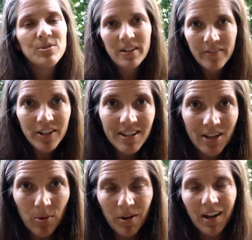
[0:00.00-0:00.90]
Do you love your kids
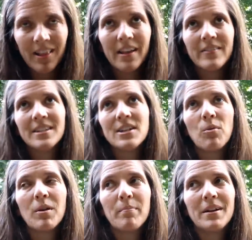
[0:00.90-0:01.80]
artwork? I love kids
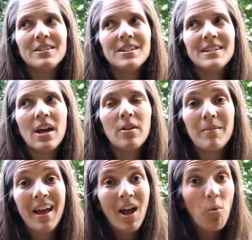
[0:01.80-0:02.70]
artwork, but just tell them
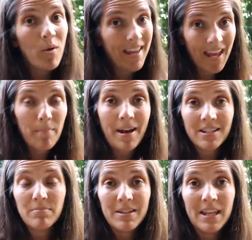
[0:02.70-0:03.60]
we can't
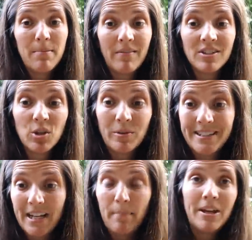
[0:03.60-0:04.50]
possibly keep every single one.
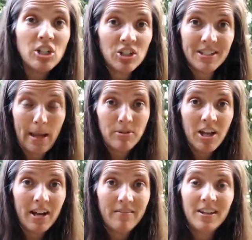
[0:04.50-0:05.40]
Take a picture,
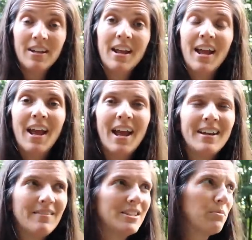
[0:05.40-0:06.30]
snapshot of it. And
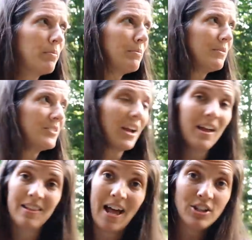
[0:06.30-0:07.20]
I've seen where people have done
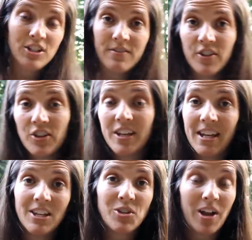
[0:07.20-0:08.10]
collages for their
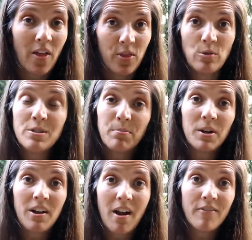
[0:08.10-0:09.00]
kids or got those
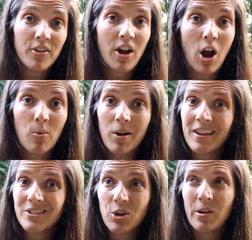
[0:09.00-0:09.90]
printed off for their artwork.
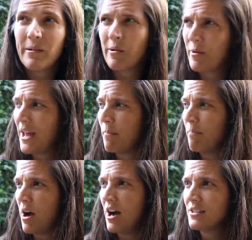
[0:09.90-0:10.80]
That's a great way. We had a
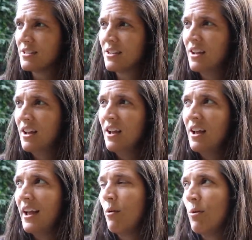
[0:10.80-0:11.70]
box
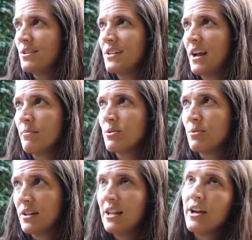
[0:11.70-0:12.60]
at one time because
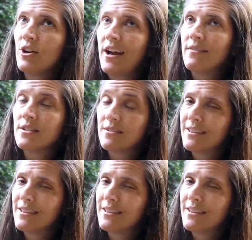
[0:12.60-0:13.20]
we did a lot of crafts.